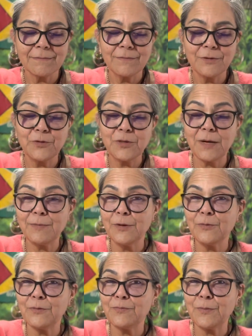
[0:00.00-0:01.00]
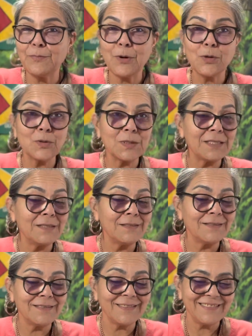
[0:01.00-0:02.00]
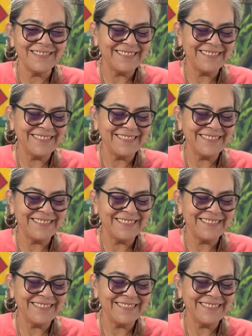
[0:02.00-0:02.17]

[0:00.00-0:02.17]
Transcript: You coming with proposals?